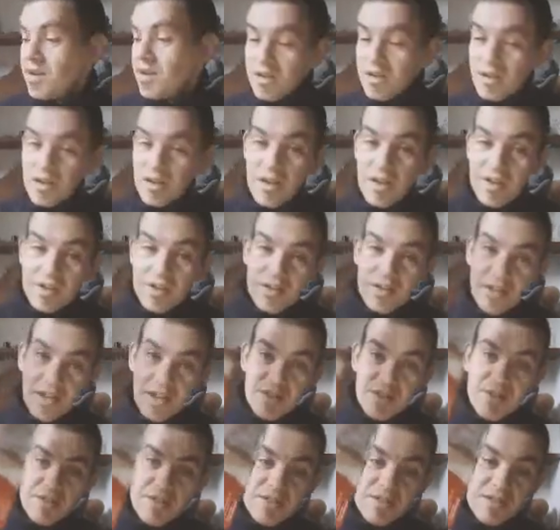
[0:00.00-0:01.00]
like
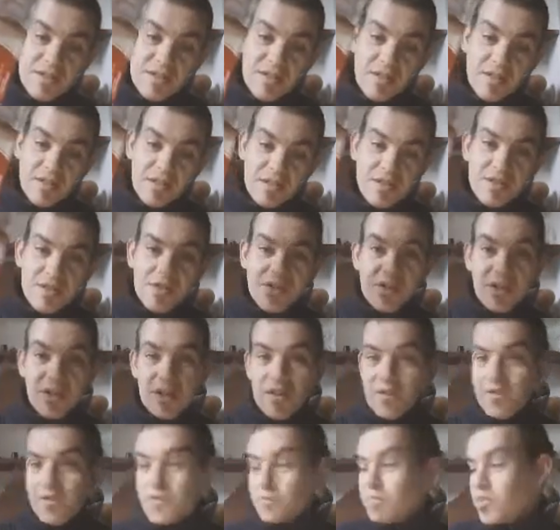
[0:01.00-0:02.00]
dust instead
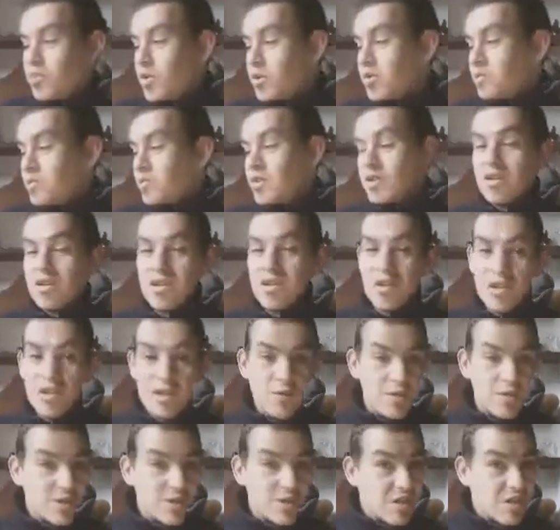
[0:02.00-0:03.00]
of polymer clay,
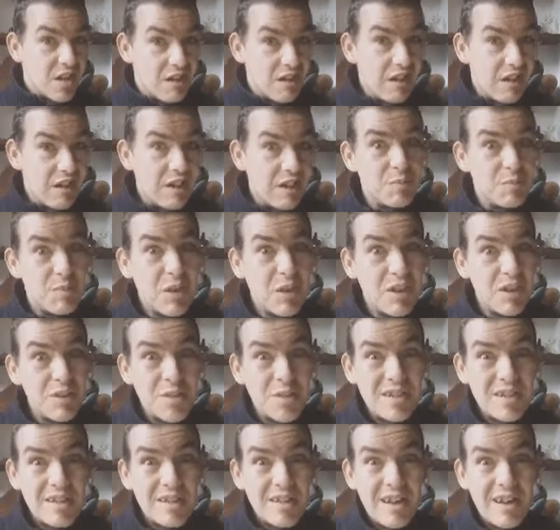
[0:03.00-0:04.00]
which I hate
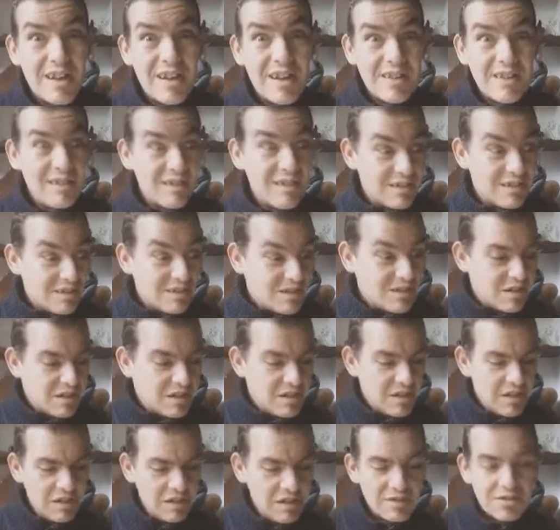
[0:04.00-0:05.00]
polymer clay.
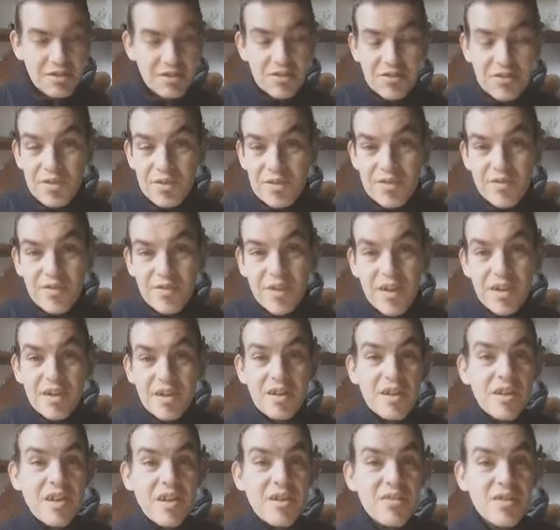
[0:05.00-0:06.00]
Don't know if
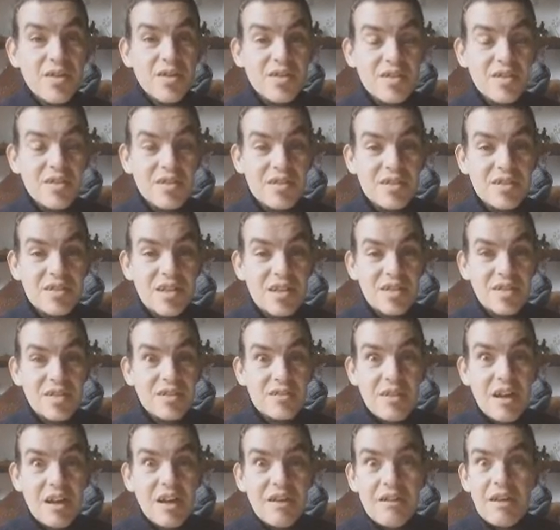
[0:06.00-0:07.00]
I ever said
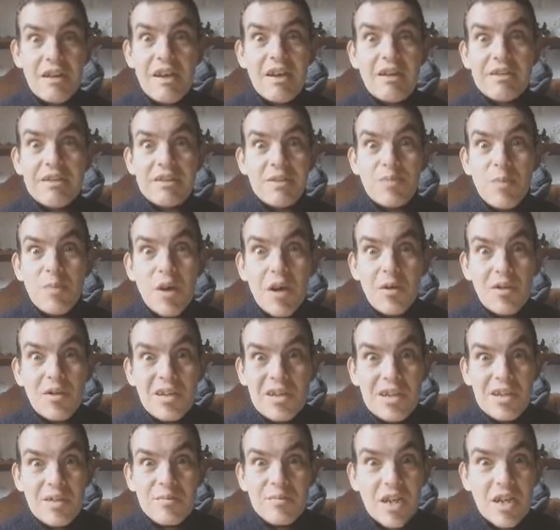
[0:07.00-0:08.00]
it. I hate
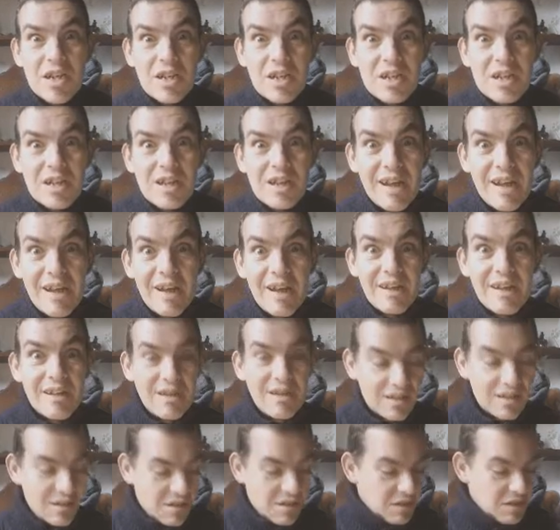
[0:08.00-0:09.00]
polymer clay.
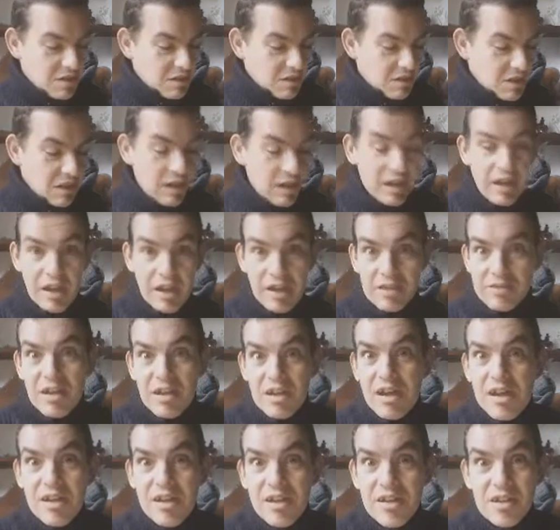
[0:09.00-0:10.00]
I hate
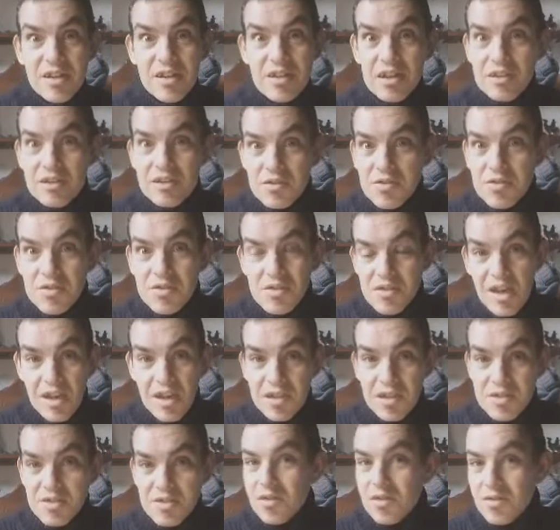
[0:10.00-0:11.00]
anything that
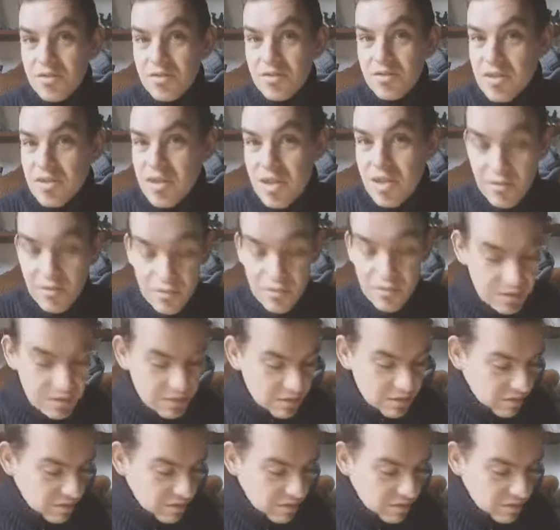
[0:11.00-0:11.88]
has to go to the oven.